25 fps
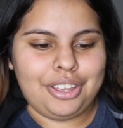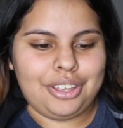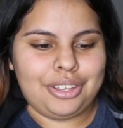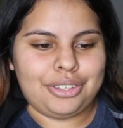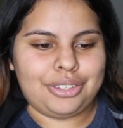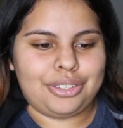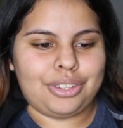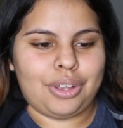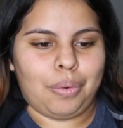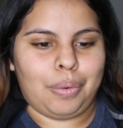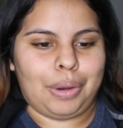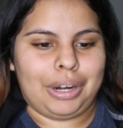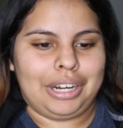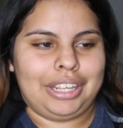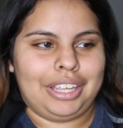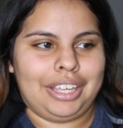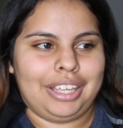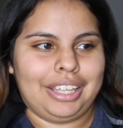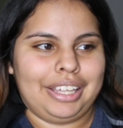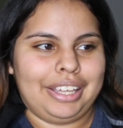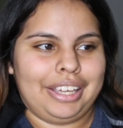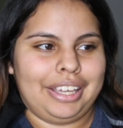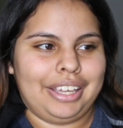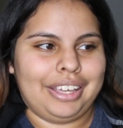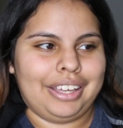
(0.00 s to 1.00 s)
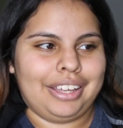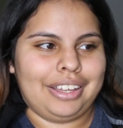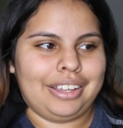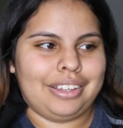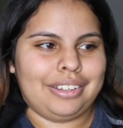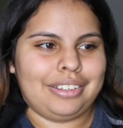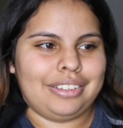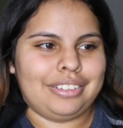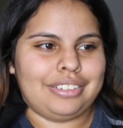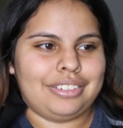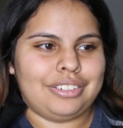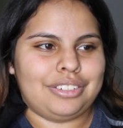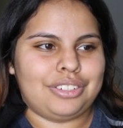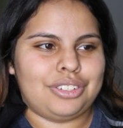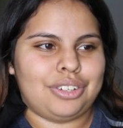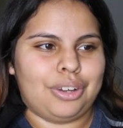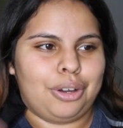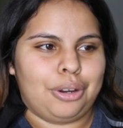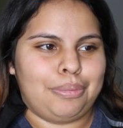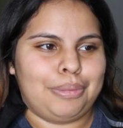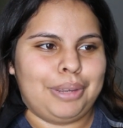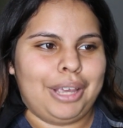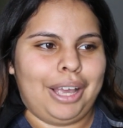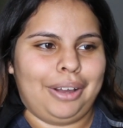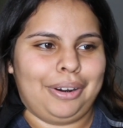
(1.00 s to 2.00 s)
So when he
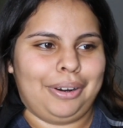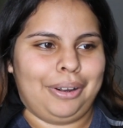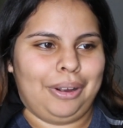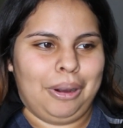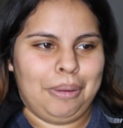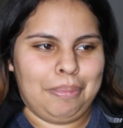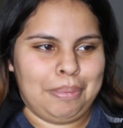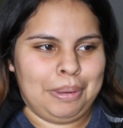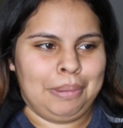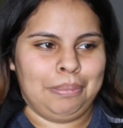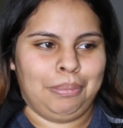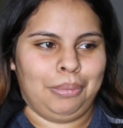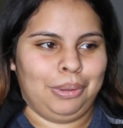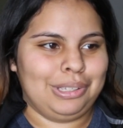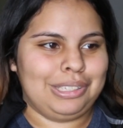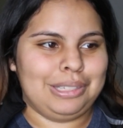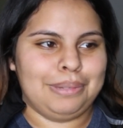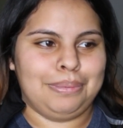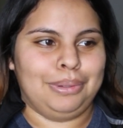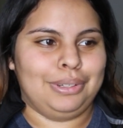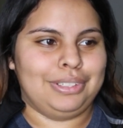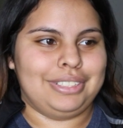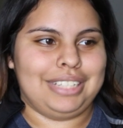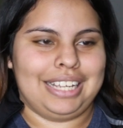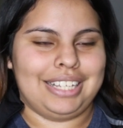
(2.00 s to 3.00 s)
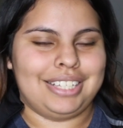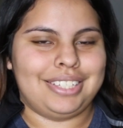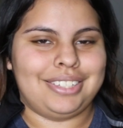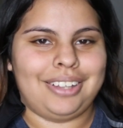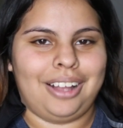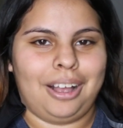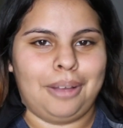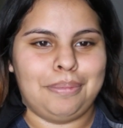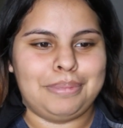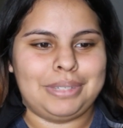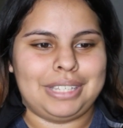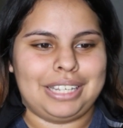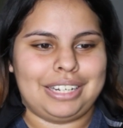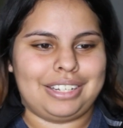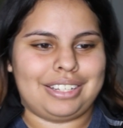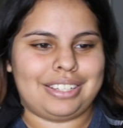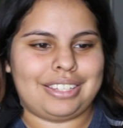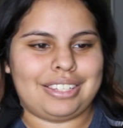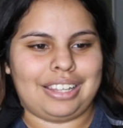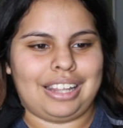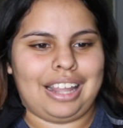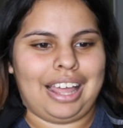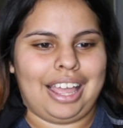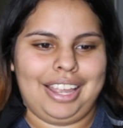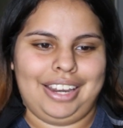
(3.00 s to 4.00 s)
showed me how to open multiple desktops and
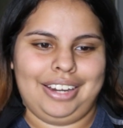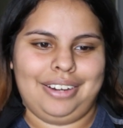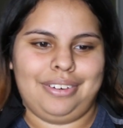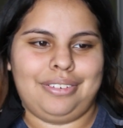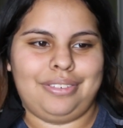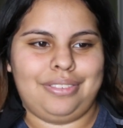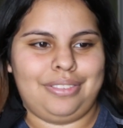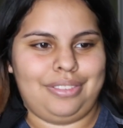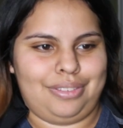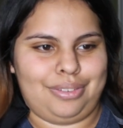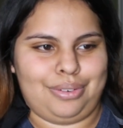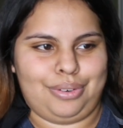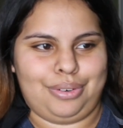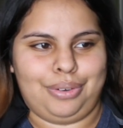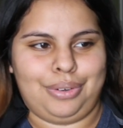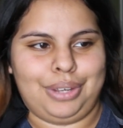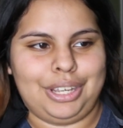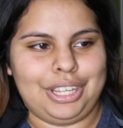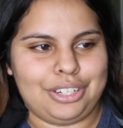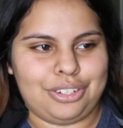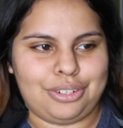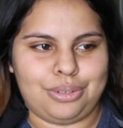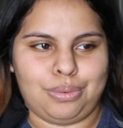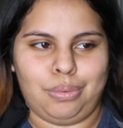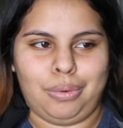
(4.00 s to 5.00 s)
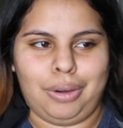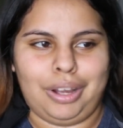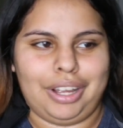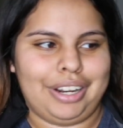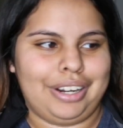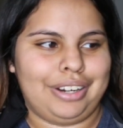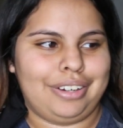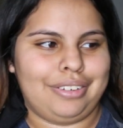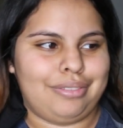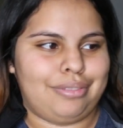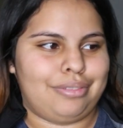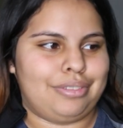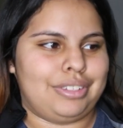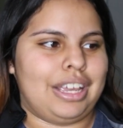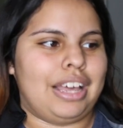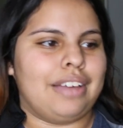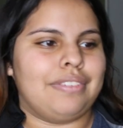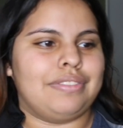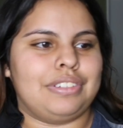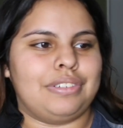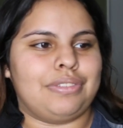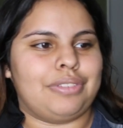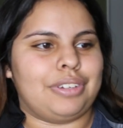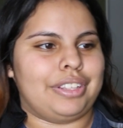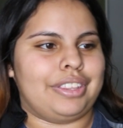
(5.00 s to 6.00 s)
slide through each one to have
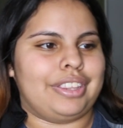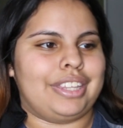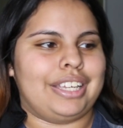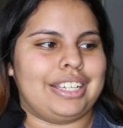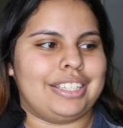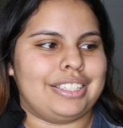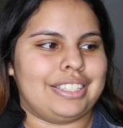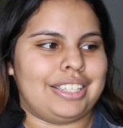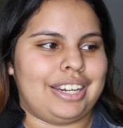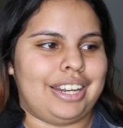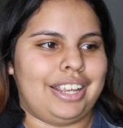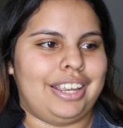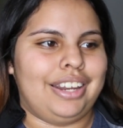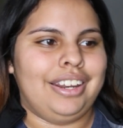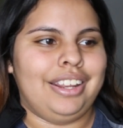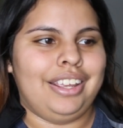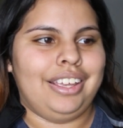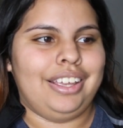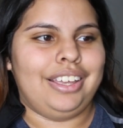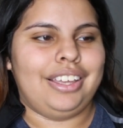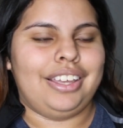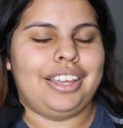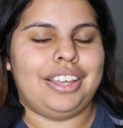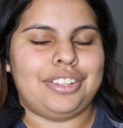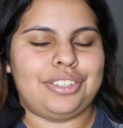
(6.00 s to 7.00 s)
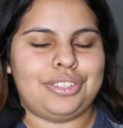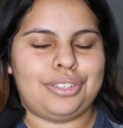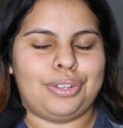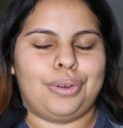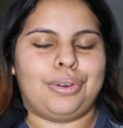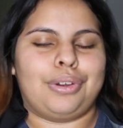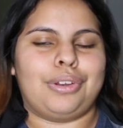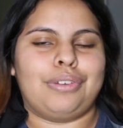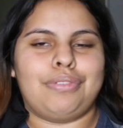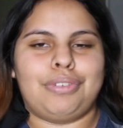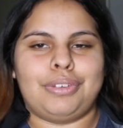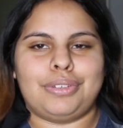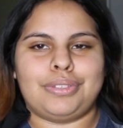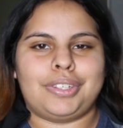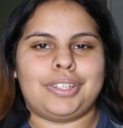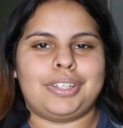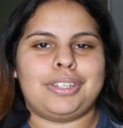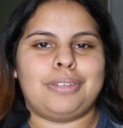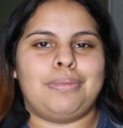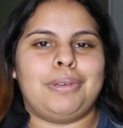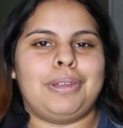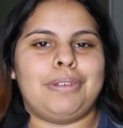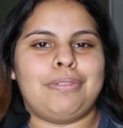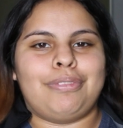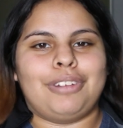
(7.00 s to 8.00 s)
different things in it, it's so confusing
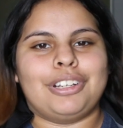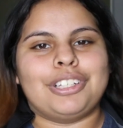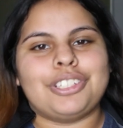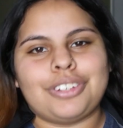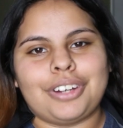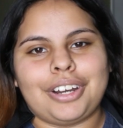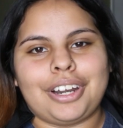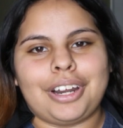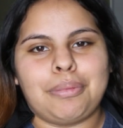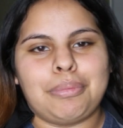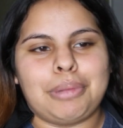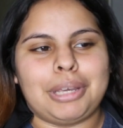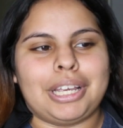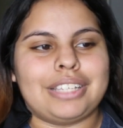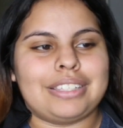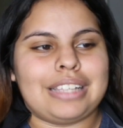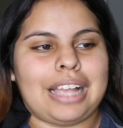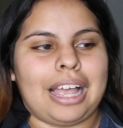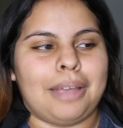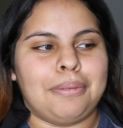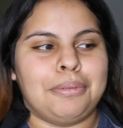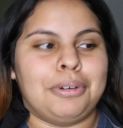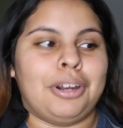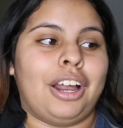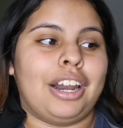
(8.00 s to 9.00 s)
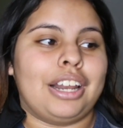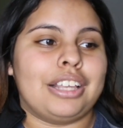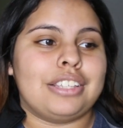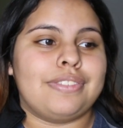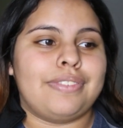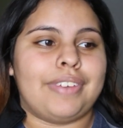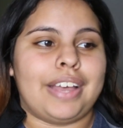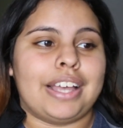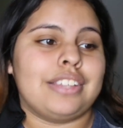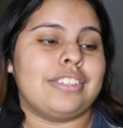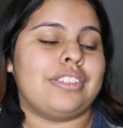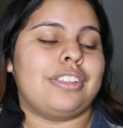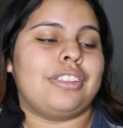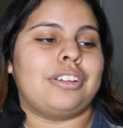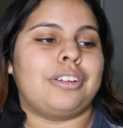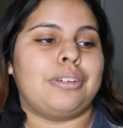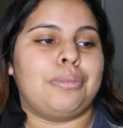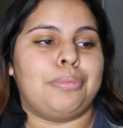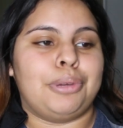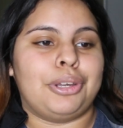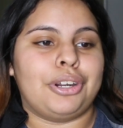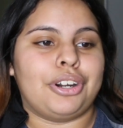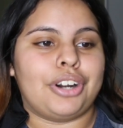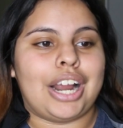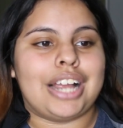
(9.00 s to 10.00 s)
to me and frustrating because I'm not as fast on the
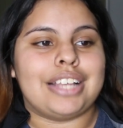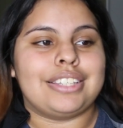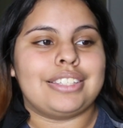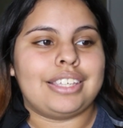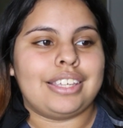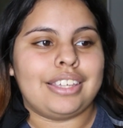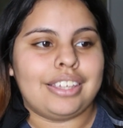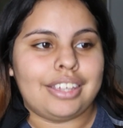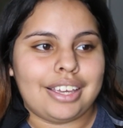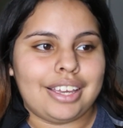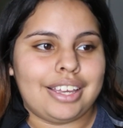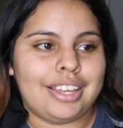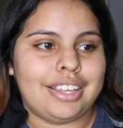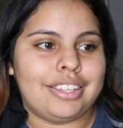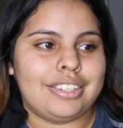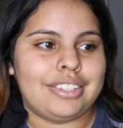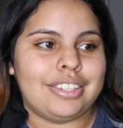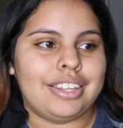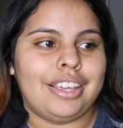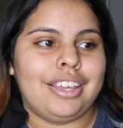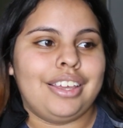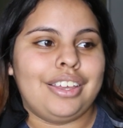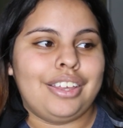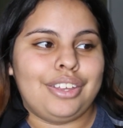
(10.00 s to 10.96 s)
computer as he is.